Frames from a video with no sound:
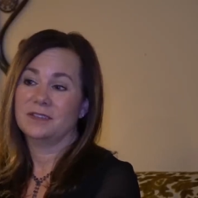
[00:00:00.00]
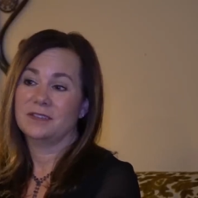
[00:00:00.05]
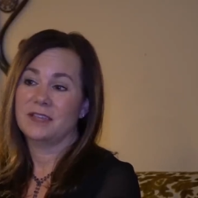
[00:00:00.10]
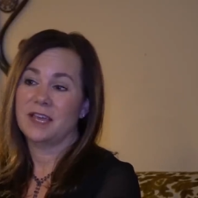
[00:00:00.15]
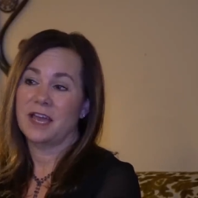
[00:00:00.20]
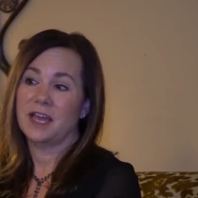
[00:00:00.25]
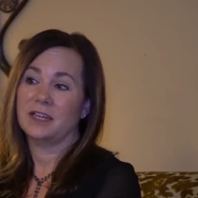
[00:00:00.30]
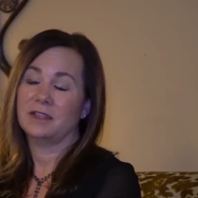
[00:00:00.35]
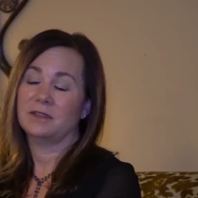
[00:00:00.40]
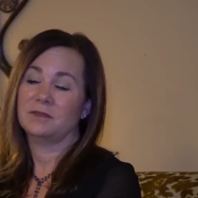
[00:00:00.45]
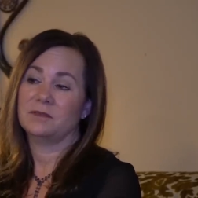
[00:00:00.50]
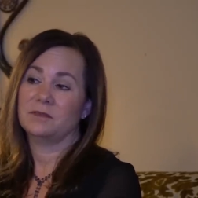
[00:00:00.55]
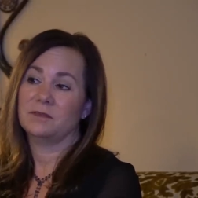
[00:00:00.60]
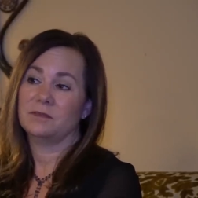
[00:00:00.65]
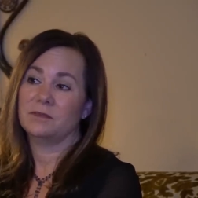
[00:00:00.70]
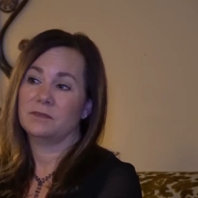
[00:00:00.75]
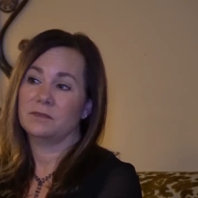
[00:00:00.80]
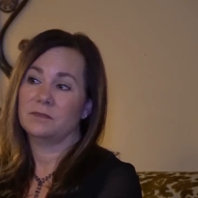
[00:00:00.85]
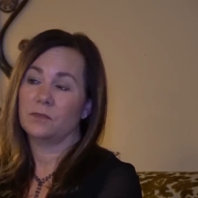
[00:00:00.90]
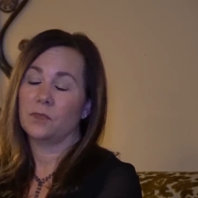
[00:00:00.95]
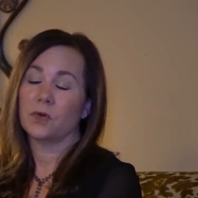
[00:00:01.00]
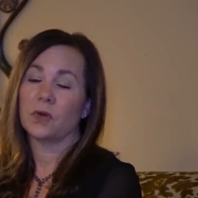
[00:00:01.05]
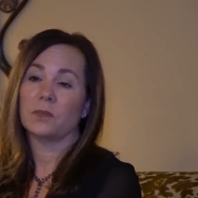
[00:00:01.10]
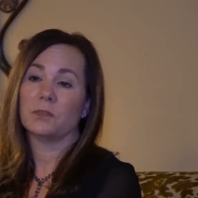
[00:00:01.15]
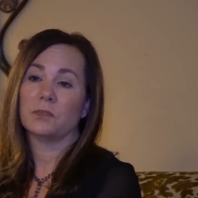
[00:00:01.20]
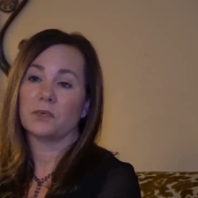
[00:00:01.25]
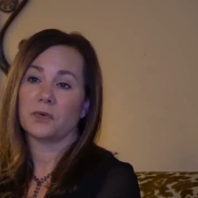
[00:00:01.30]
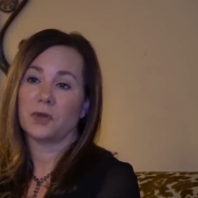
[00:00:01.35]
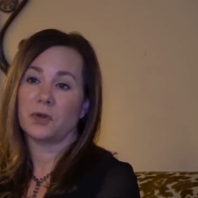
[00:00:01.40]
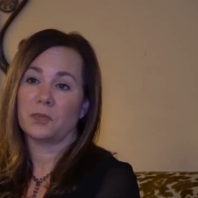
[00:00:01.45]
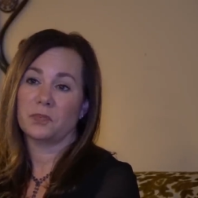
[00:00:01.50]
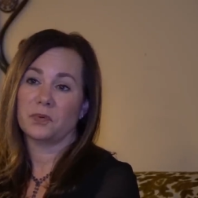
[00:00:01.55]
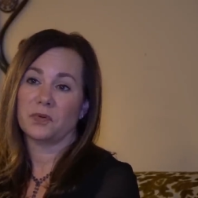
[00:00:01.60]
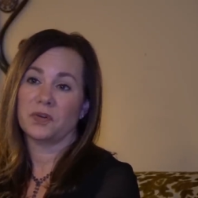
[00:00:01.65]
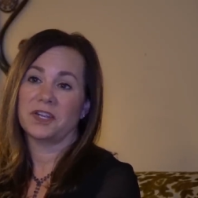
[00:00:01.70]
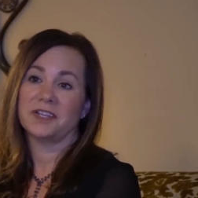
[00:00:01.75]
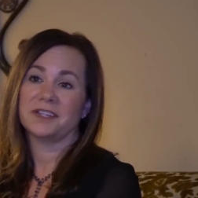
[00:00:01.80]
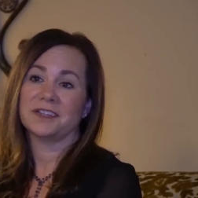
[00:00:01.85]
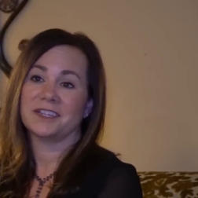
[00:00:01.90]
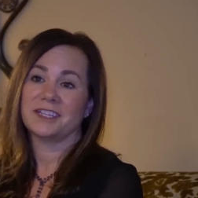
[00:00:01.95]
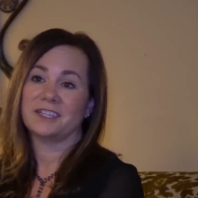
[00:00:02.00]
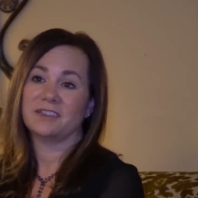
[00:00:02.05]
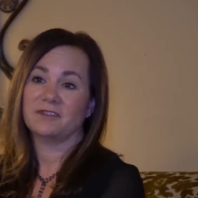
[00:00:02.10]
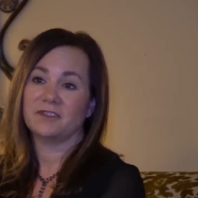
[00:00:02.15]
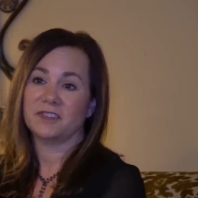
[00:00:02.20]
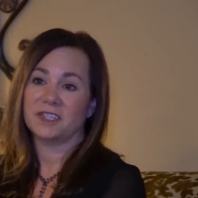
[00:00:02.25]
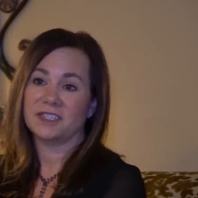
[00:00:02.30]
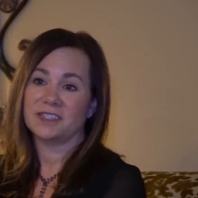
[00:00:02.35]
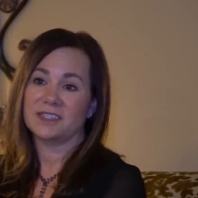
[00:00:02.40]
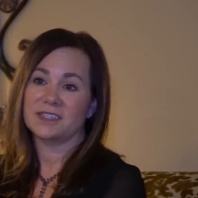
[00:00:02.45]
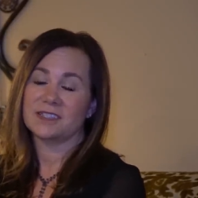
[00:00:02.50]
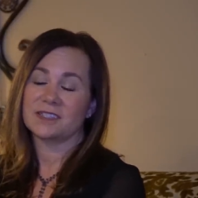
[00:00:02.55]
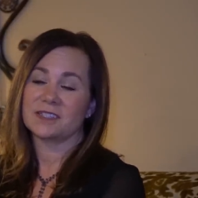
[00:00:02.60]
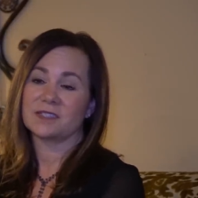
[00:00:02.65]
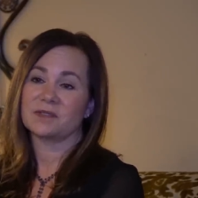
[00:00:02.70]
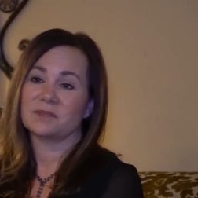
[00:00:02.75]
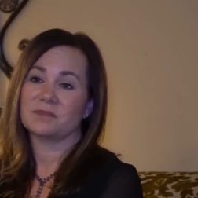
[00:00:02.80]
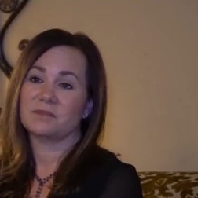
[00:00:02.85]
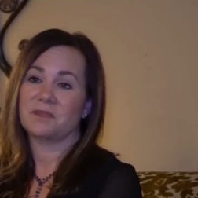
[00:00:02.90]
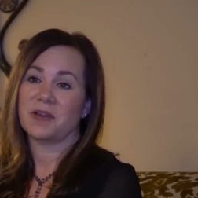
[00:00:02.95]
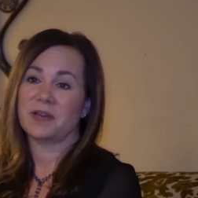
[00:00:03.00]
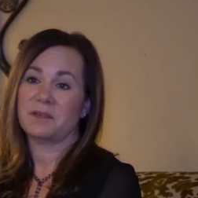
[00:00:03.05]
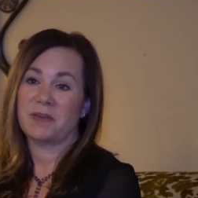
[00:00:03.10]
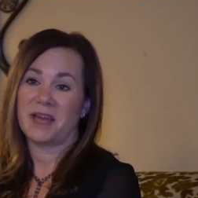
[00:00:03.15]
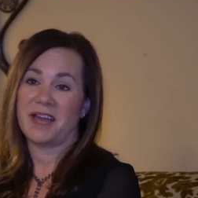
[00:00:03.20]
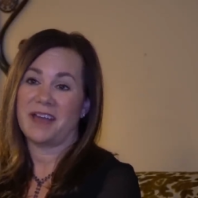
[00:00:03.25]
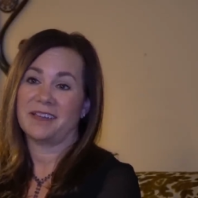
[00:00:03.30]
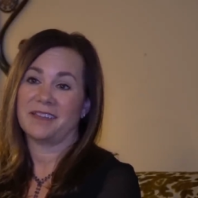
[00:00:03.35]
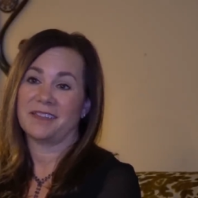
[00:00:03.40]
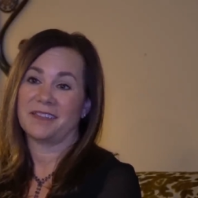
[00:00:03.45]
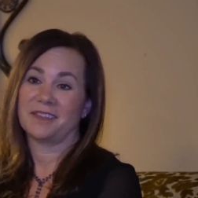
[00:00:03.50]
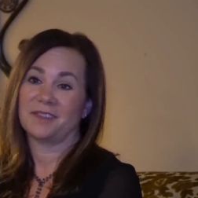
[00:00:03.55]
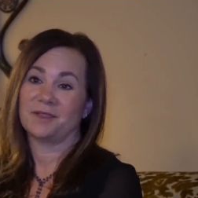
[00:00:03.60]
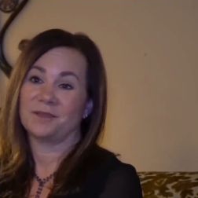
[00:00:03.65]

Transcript: that more appropriately fits my path.